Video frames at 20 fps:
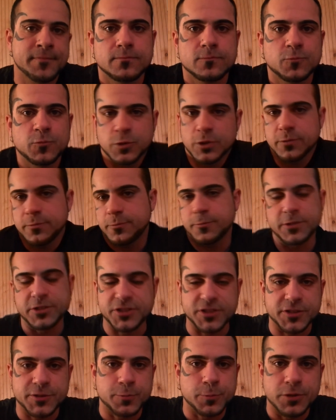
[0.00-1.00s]
we
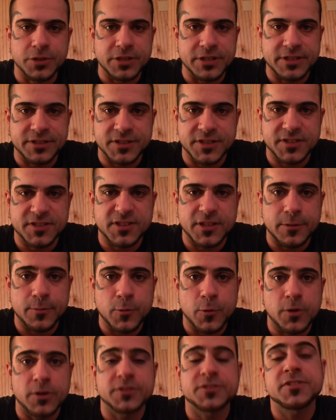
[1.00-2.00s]
just wouldn't exist
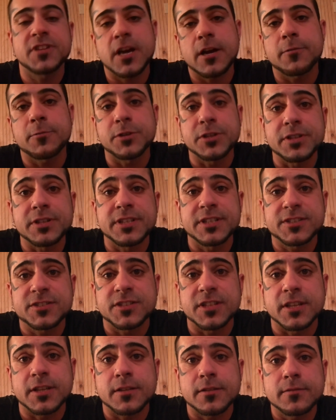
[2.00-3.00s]
anymore. It's not
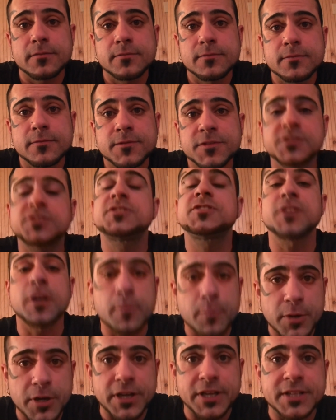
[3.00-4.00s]
realistic.
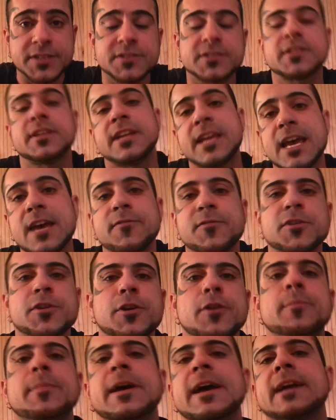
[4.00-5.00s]
Somebody's gonna have to
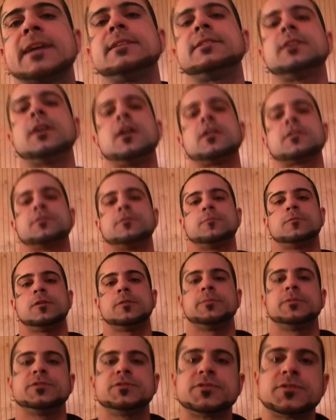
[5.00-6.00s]
go back and talk to a
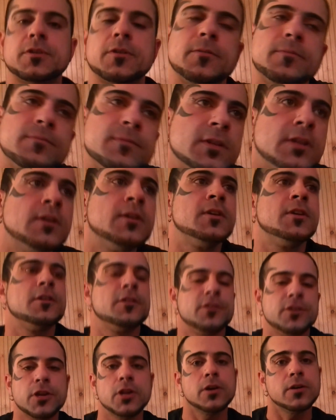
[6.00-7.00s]
woman. So,
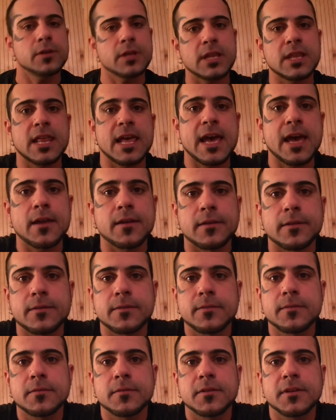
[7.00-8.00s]
knowing that,
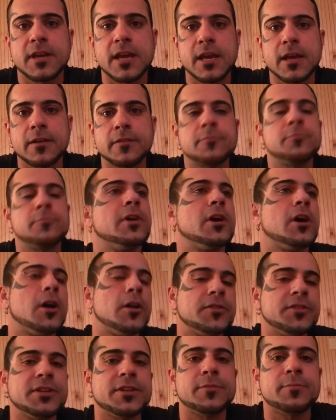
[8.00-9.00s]
okay,
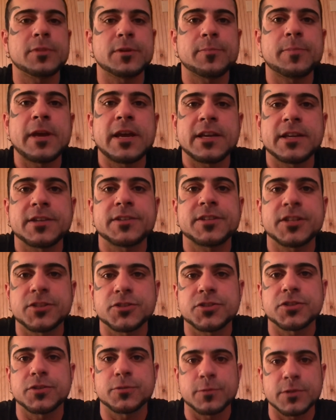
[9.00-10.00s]
all need to be paying
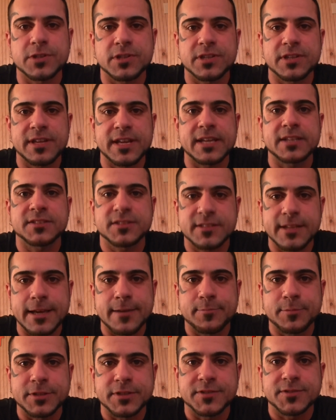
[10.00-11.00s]
attention to what the next
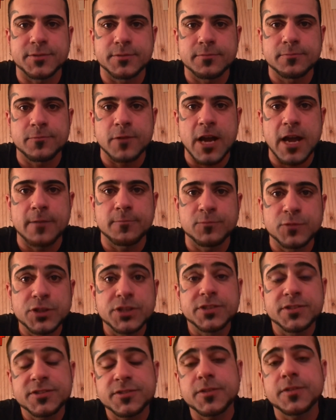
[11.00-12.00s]
step is, right?
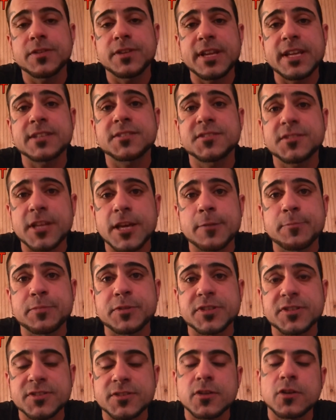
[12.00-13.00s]
So the next step
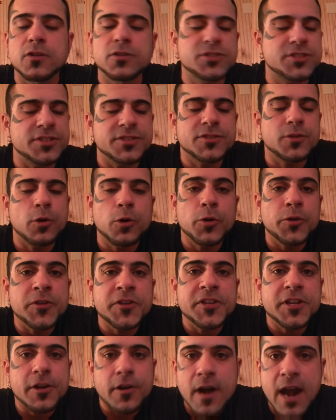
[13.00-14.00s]
is just
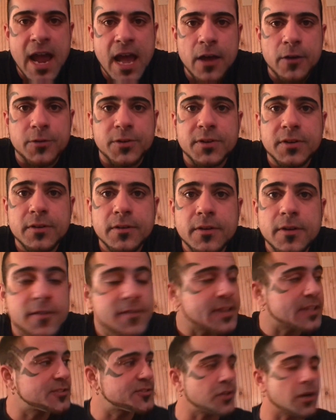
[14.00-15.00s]
holding your ground.
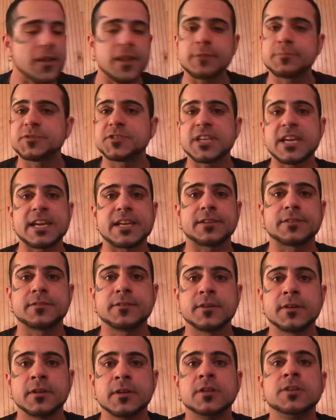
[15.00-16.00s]
That's all I'm saying.
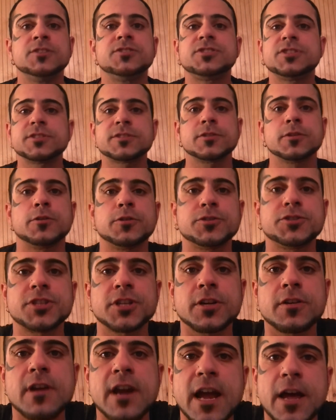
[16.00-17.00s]
Just hold
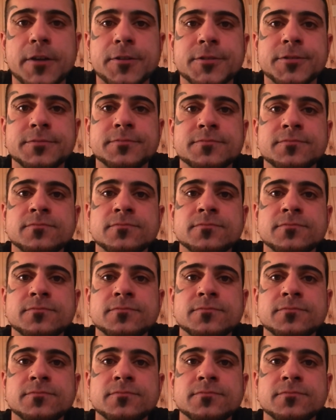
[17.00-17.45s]
your ground.